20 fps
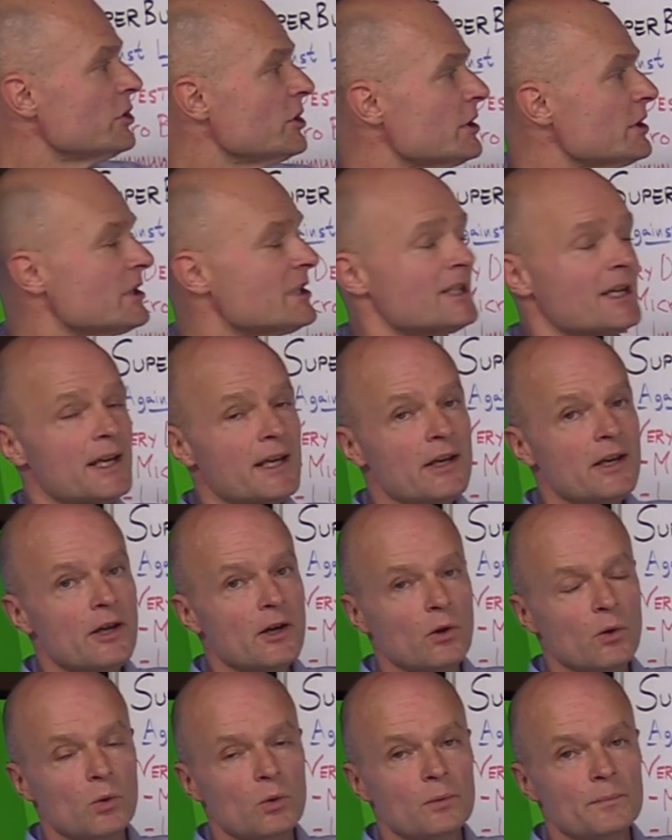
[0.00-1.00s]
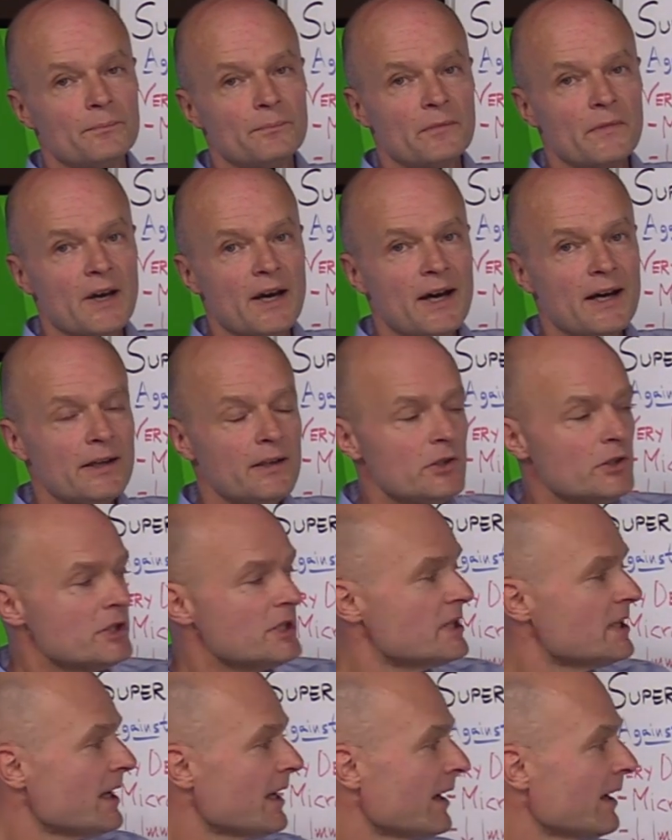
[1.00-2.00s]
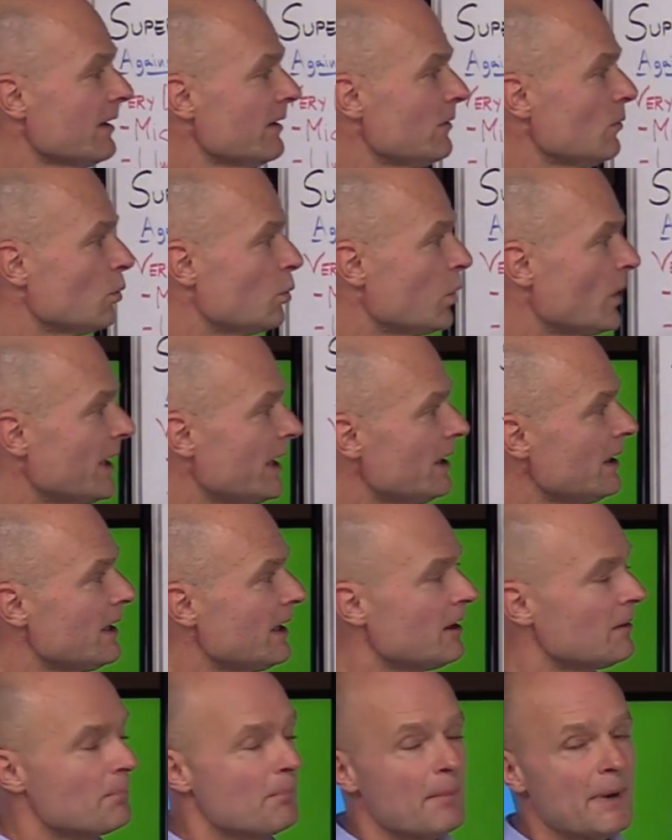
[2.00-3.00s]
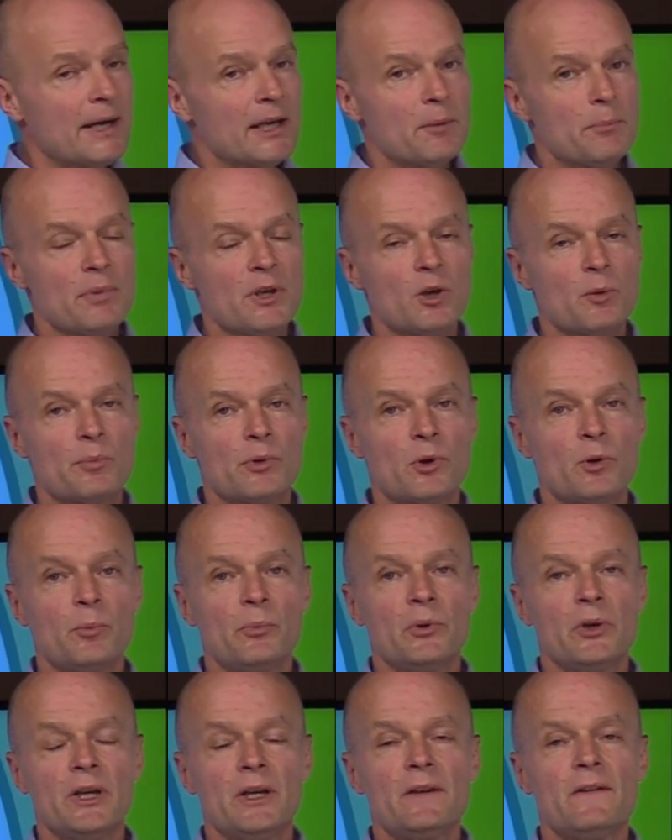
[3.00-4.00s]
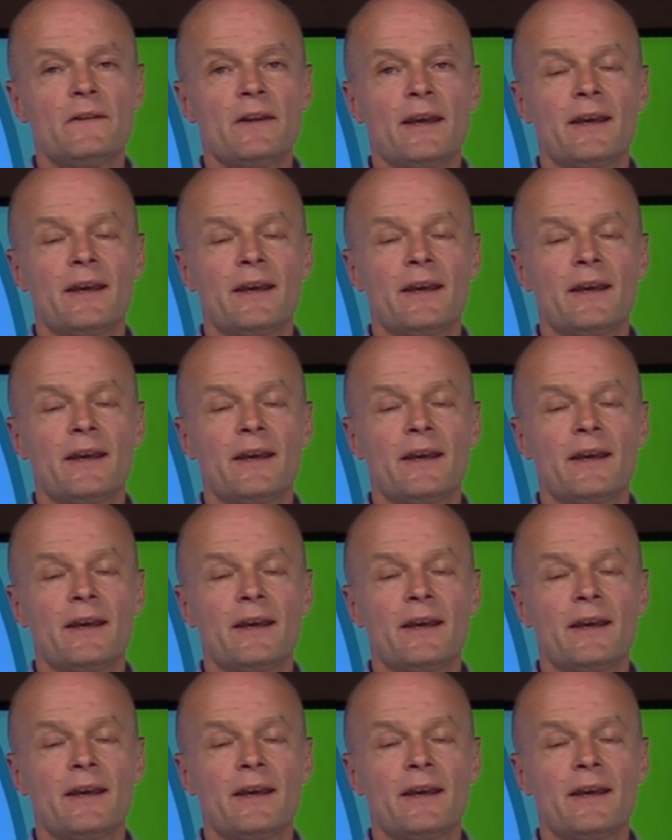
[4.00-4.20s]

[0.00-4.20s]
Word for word: just say no. Understand when it might be appropriate,